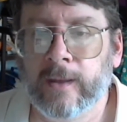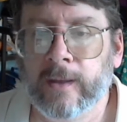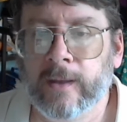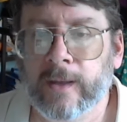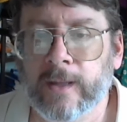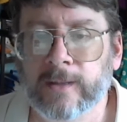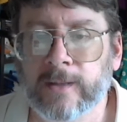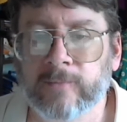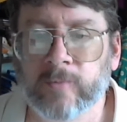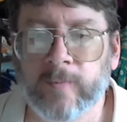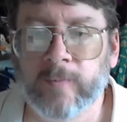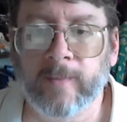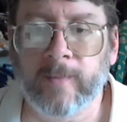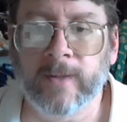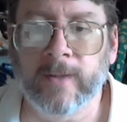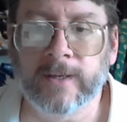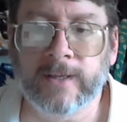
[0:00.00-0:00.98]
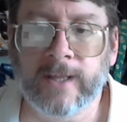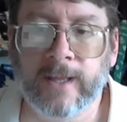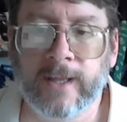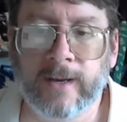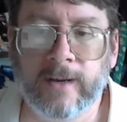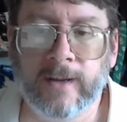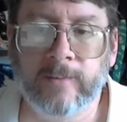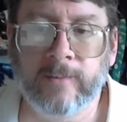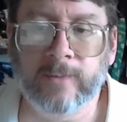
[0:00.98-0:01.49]
Now the Republican
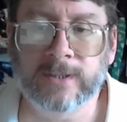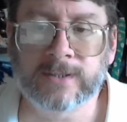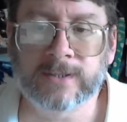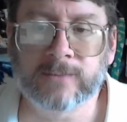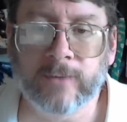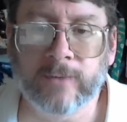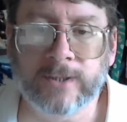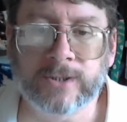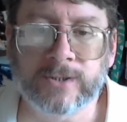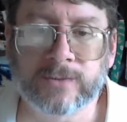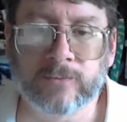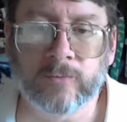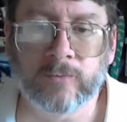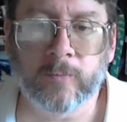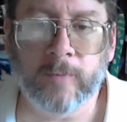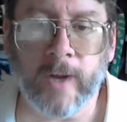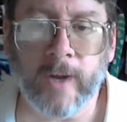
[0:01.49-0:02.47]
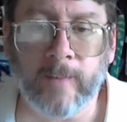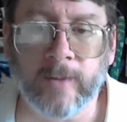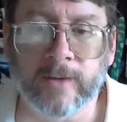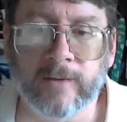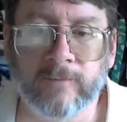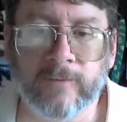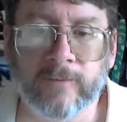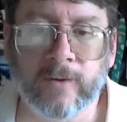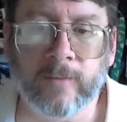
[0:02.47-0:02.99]
candidate wins the registered
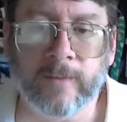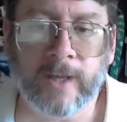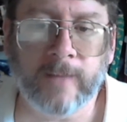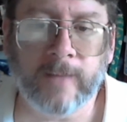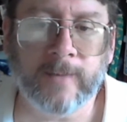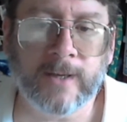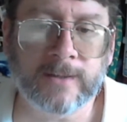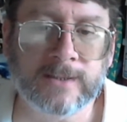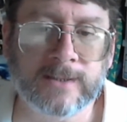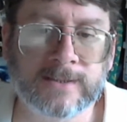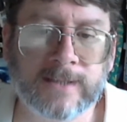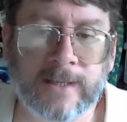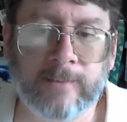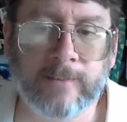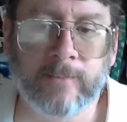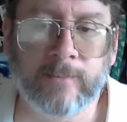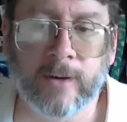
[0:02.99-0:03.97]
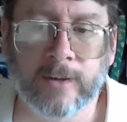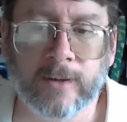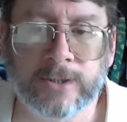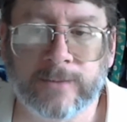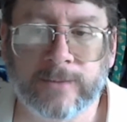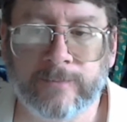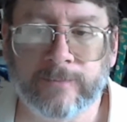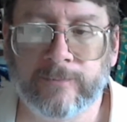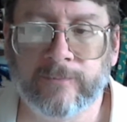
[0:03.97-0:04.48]
Republican vote by about the same
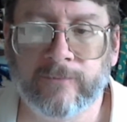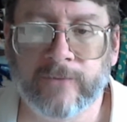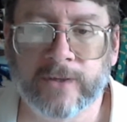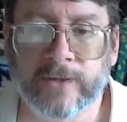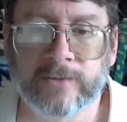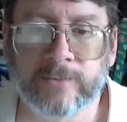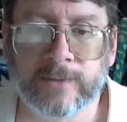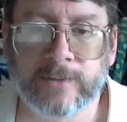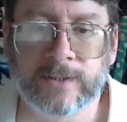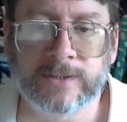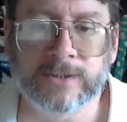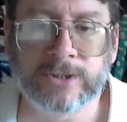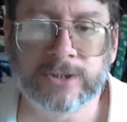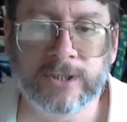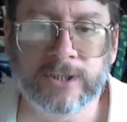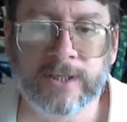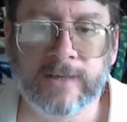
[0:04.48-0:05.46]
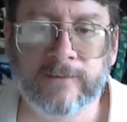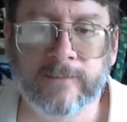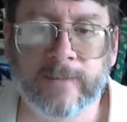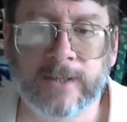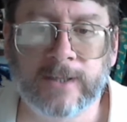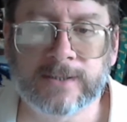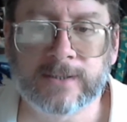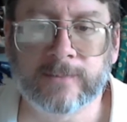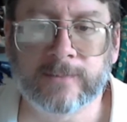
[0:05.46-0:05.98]
margin. Victory is achieved
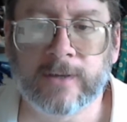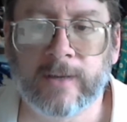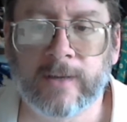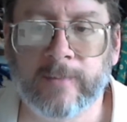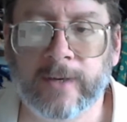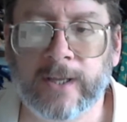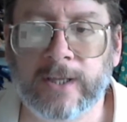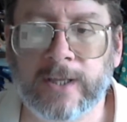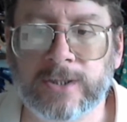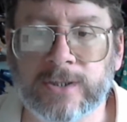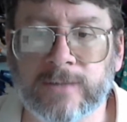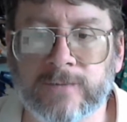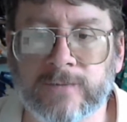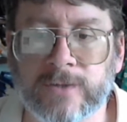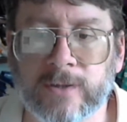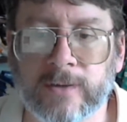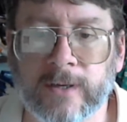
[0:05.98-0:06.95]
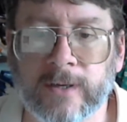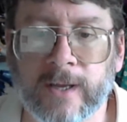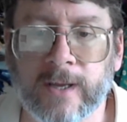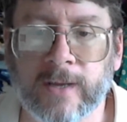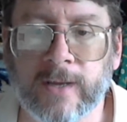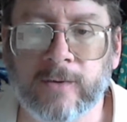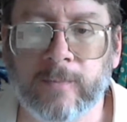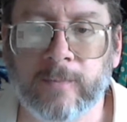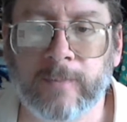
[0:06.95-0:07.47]
by some combination of turning
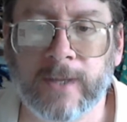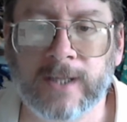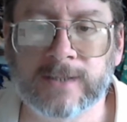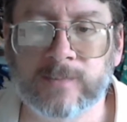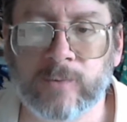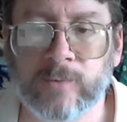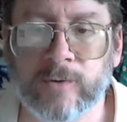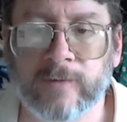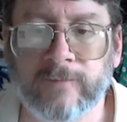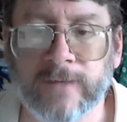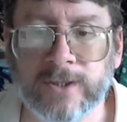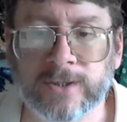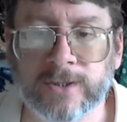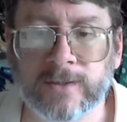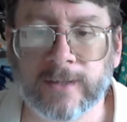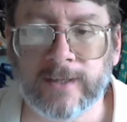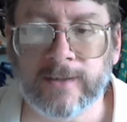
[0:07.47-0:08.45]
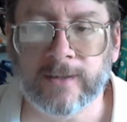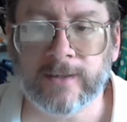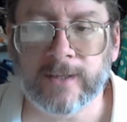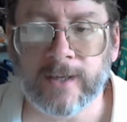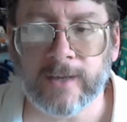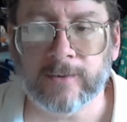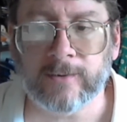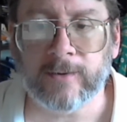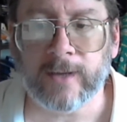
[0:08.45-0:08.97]
out your base more efficiently than
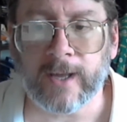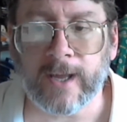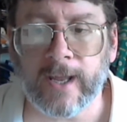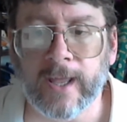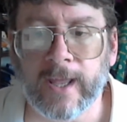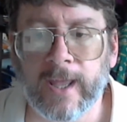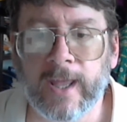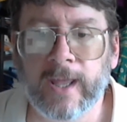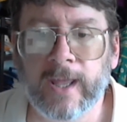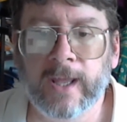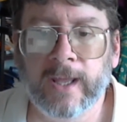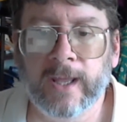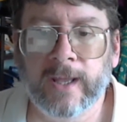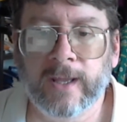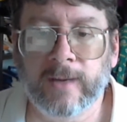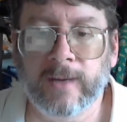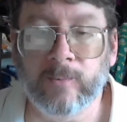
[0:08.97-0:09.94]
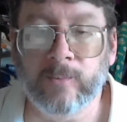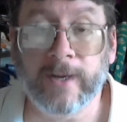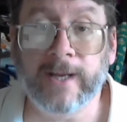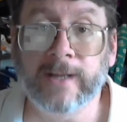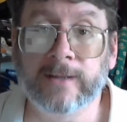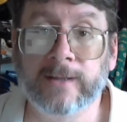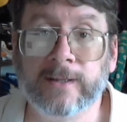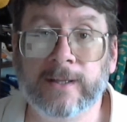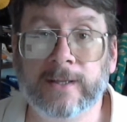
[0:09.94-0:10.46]
the other guy and winning the